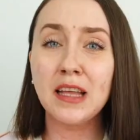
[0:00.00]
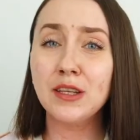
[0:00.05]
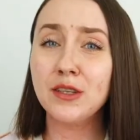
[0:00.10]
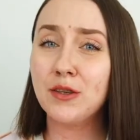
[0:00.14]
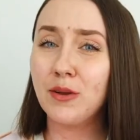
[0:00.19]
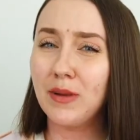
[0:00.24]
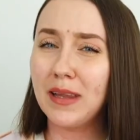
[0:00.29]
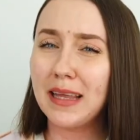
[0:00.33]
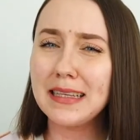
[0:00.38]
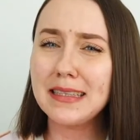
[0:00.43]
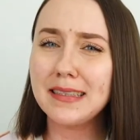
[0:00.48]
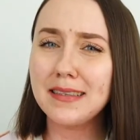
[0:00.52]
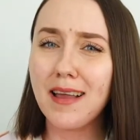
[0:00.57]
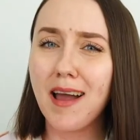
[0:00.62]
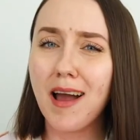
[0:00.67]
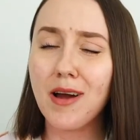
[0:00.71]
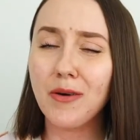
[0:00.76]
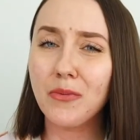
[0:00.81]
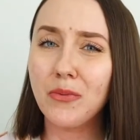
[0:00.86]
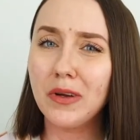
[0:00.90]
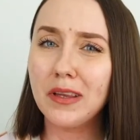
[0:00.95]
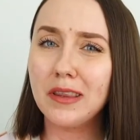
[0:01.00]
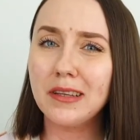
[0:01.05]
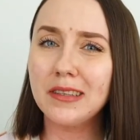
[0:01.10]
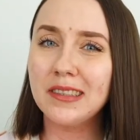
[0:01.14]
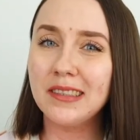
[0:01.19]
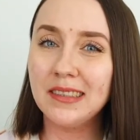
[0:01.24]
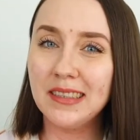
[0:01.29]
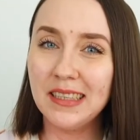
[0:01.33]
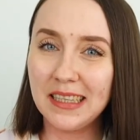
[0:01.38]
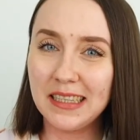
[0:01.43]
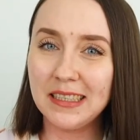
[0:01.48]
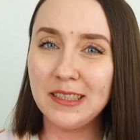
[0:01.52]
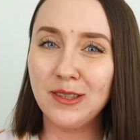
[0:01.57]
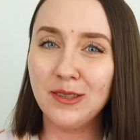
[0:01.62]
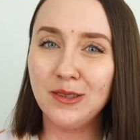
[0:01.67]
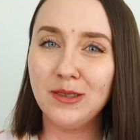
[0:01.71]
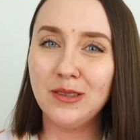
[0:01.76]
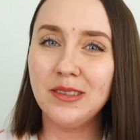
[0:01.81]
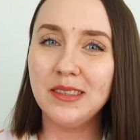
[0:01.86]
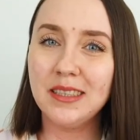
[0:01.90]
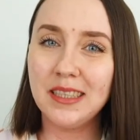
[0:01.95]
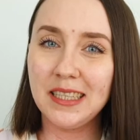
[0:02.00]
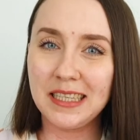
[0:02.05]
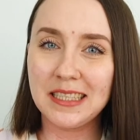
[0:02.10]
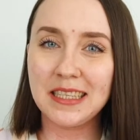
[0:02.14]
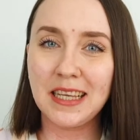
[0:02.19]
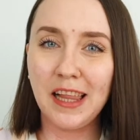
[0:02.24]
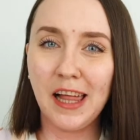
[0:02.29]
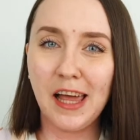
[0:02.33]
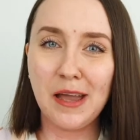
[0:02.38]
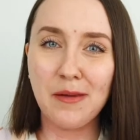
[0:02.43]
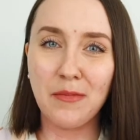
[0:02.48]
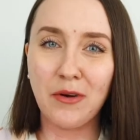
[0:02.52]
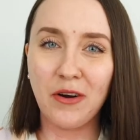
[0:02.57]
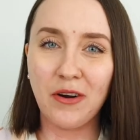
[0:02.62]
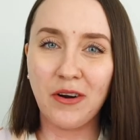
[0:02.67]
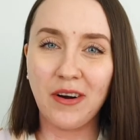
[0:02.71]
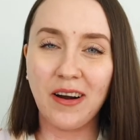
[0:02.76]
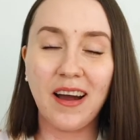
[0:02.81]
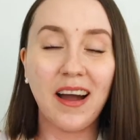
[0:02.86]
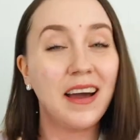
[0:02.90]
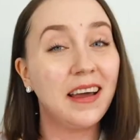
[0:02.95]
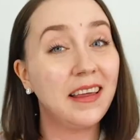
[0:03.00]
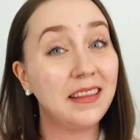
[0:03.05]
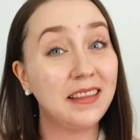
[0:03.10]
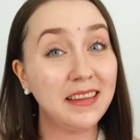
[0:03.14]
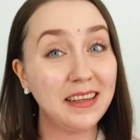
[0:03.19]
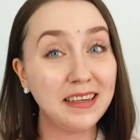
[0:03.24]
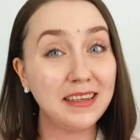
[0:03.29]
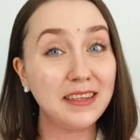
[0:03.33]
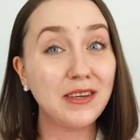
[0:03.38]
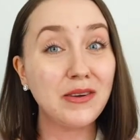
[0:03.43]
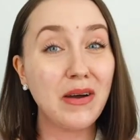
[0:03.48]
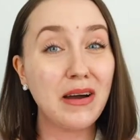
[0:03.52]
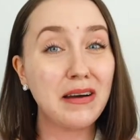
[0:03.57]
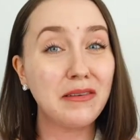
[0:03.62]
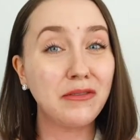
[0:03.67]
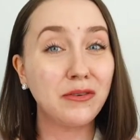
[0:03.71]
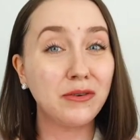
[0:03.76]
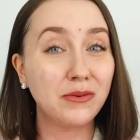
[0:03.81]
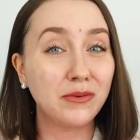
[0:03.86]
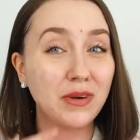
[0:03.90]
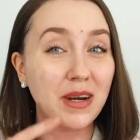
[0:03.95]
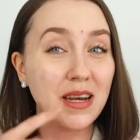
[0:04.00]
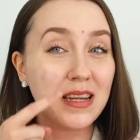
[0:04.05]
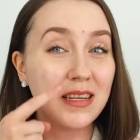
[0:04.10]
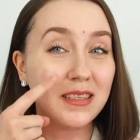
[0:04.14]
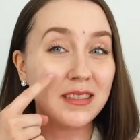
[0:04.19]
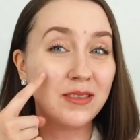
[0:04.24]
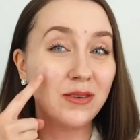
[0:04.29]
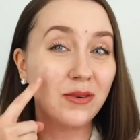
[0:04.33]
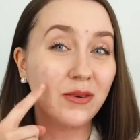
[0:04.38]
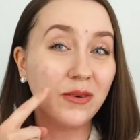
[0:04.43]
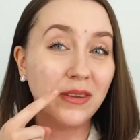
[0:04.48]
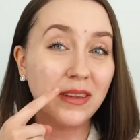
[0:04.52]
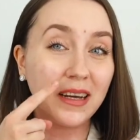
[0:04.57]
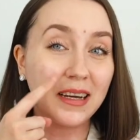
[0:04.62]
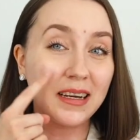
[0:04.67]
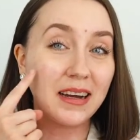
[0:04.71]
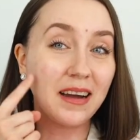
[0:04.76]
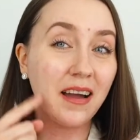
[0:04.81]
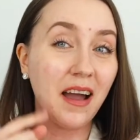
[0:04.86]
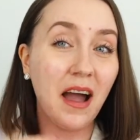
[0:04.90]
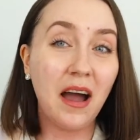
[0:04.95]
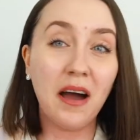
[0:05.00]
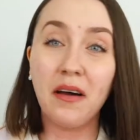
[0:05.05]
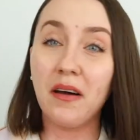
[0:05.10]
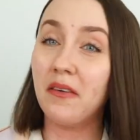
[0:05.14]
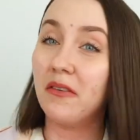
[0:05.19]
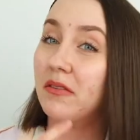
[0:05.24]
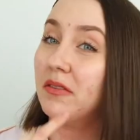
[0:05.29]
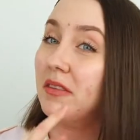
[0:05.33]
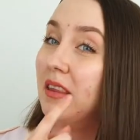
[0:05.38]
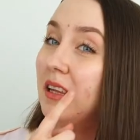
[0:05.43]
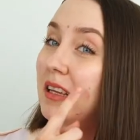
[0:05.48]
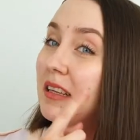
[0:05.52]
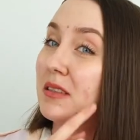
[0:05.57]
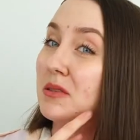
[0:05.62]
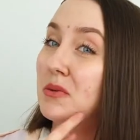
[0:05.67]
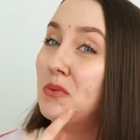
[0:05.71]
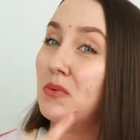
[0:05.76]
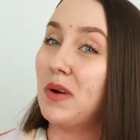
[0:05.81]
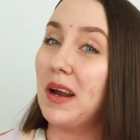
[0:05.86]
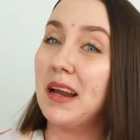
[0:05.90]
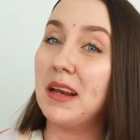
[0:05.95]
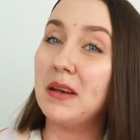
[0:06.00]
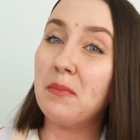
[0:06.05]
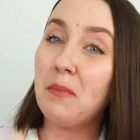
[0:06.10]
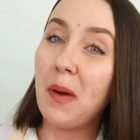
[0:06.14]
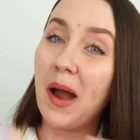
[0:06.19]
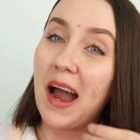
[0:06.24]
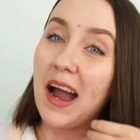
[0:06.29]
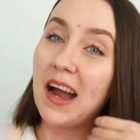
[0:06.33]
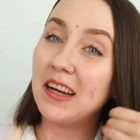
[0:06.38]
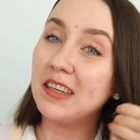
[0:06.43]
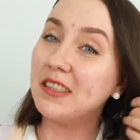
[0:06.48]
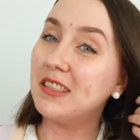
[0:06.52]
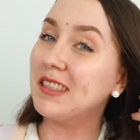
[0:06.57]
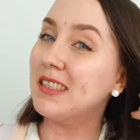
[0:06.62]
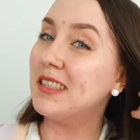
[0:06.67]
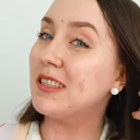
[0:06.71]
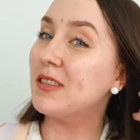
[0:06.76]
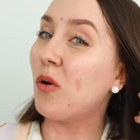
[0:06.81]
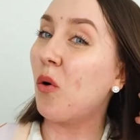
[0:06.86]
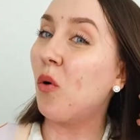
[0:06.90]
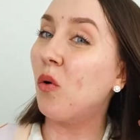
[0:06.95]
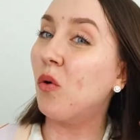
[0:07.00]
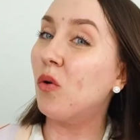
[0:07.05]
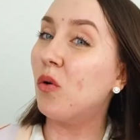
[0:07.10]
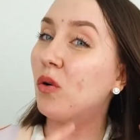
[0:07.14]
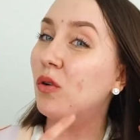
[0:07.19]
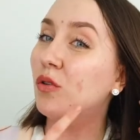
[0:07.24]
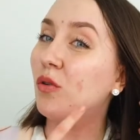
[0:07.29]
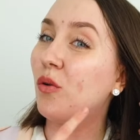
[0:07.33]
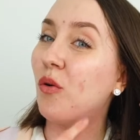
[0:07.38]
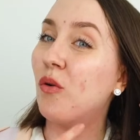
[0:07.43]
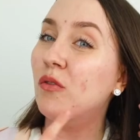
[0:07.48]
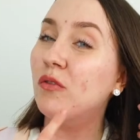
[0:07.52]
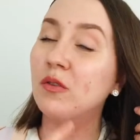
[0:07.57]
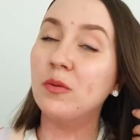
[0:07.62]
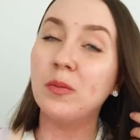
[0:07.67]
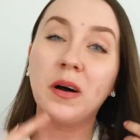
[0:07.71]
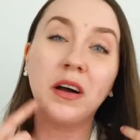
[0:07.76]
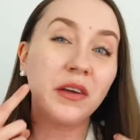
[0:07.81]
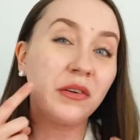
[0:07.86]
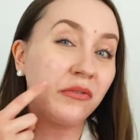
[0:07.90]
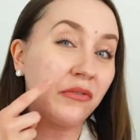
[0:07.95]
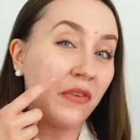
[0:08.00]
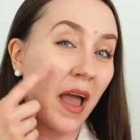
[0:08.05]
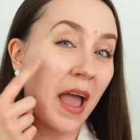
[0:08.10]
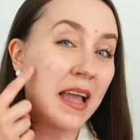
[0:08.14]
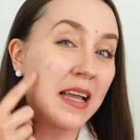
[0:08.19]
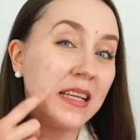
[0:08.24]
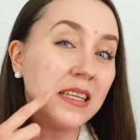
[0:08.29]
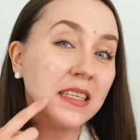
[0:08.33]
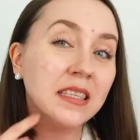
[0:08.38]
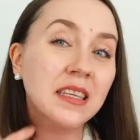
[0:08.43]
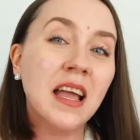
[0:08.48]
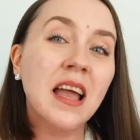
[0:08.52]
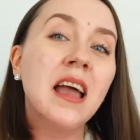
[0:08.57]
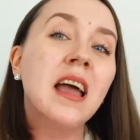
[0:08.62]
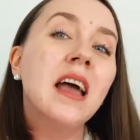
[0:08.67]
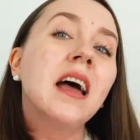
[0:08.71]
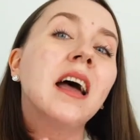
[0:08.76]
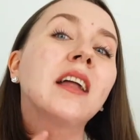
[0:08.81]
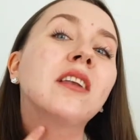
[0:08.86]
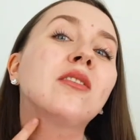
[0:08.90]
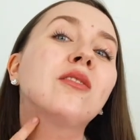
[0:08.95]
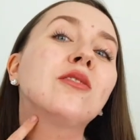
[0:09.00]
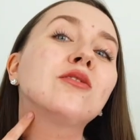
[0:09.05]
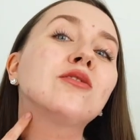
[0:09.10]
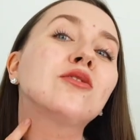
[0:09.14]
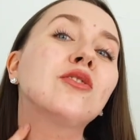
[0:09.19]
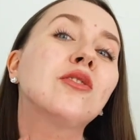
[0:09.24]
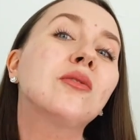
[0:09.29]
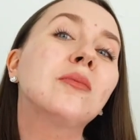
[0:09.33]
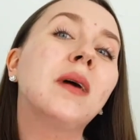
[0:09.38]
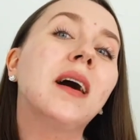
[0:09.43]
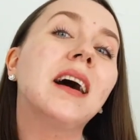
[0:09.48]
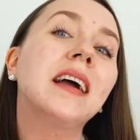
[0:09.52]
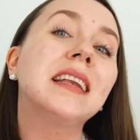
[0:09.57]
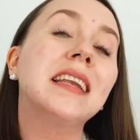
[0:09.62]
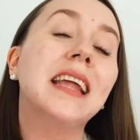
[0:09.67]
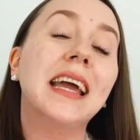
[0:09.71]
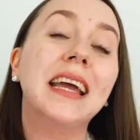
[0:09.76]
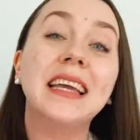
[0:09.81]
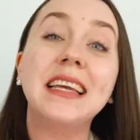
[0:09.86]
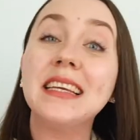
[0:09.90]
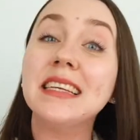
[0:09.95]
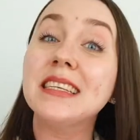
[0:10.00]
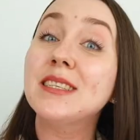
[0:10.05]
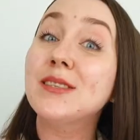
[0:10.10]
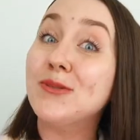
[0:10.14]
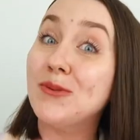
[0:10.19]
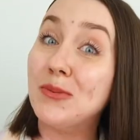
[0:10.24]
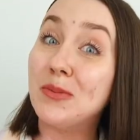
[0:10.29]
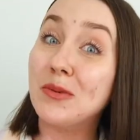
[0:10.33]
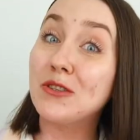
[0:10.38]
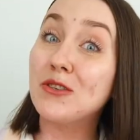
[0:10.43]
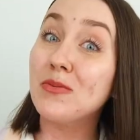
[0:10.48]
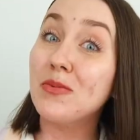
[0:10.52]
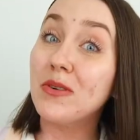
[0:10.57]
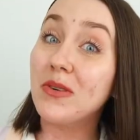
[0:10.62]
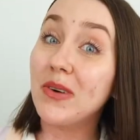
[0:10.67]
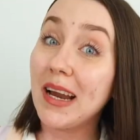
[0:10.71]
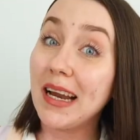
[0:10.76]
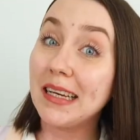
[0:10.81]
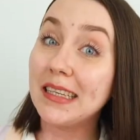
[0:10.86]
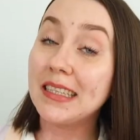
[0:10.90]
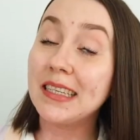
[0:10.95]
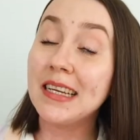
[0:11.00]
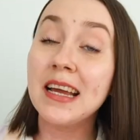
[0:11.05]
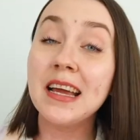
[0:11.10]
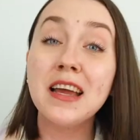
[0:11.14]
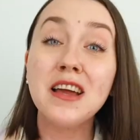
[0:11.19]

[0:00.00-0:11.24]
So let's start with a little disclaimer. I think you have already saw that I have these red patches all over my face, and also my neck is super super red.